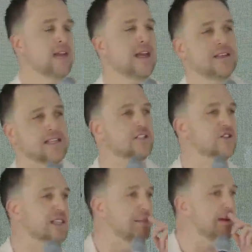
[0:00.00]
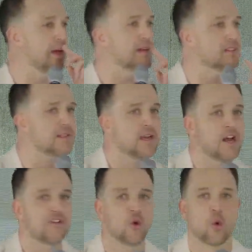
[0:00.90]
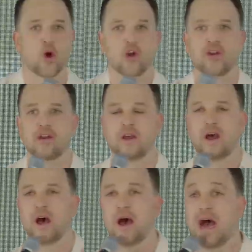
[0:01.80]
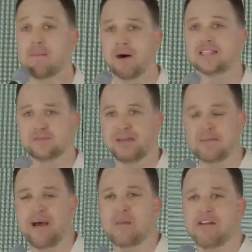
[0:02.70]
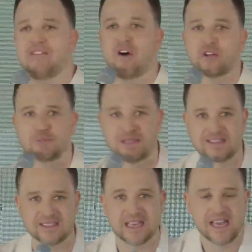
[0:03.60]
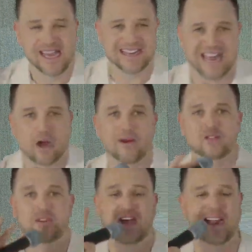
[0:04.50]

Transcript: And it's interesting because the word Uh, I must be about my Father's business. It carries with the